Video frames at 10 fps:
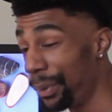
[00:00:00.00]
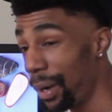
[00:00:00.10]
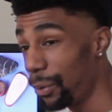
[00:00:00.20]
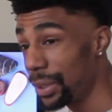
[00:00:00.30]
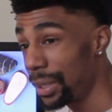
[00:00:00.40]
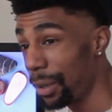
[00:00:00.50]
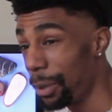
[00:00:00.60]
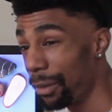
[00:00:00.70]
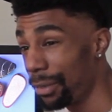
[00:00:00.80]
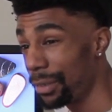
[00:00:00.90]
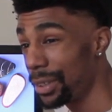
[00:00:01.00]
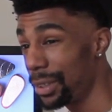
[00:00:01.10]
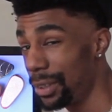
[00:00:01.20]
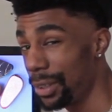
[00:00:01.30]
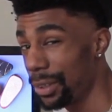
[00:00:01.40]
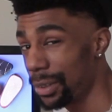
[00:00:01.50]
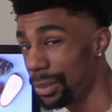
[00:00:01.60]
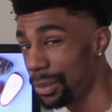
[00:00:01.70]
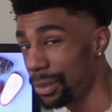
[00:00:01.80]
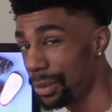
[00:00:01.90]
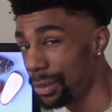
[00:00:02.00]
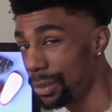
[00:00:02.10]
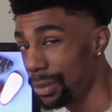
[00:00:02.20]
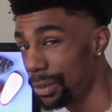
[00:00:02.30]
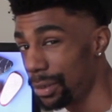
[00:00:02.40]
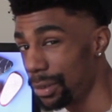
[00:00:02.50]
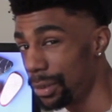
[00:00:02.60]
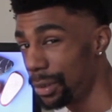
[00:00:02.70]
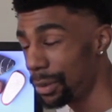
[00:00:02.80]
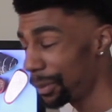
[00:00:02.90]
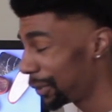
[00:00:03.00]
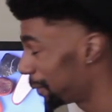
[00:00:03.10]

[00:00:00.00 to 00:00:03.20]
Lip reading: I would say about 15 years. You know what I mean?